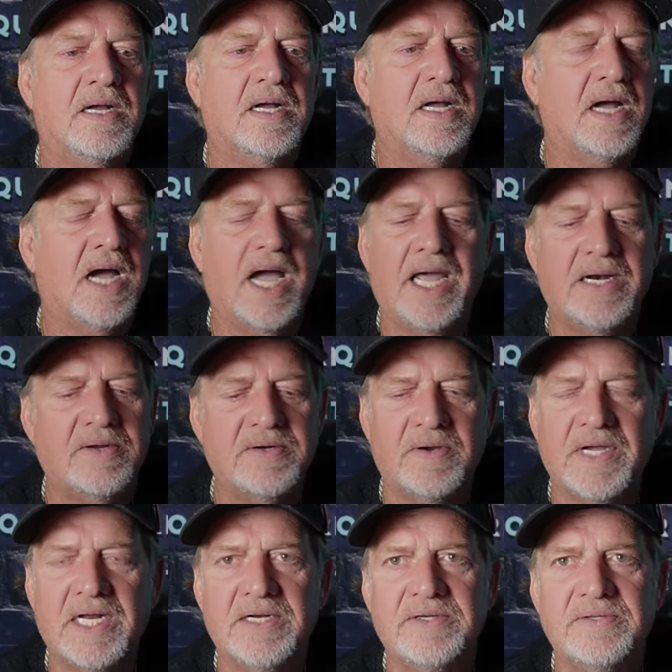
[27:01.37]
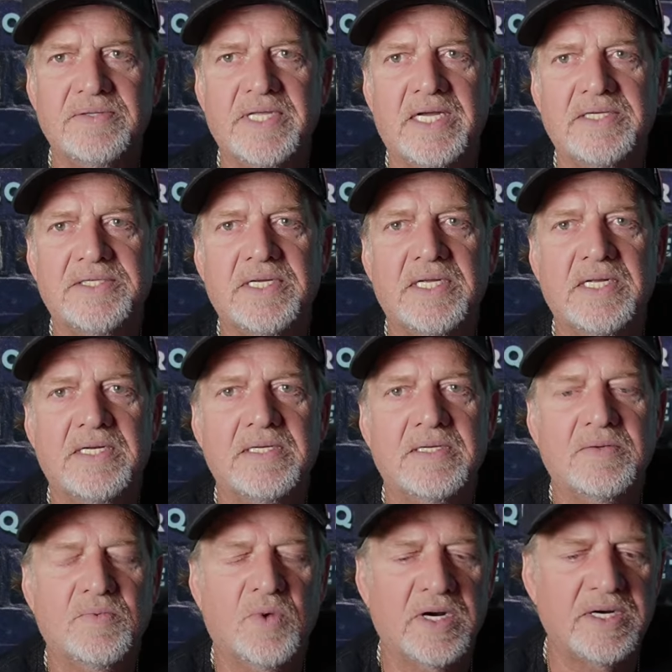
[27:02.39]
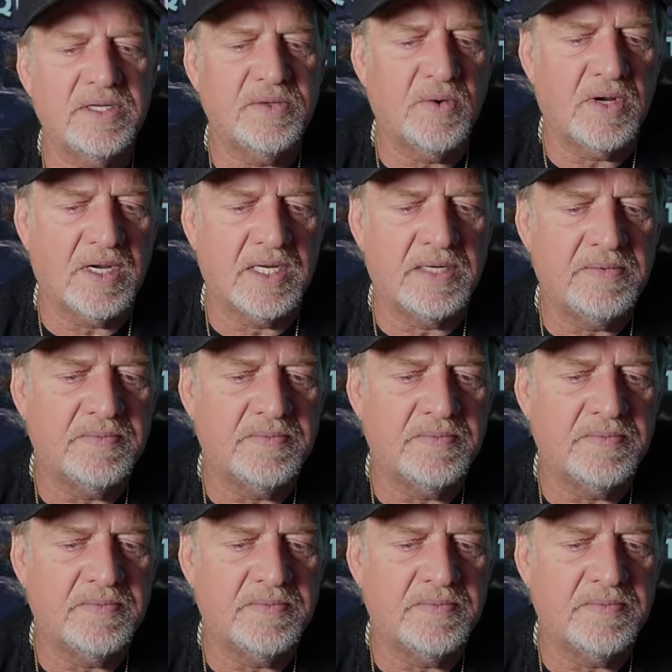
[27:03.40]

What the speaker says: I don't know how to do that shit. What are you on?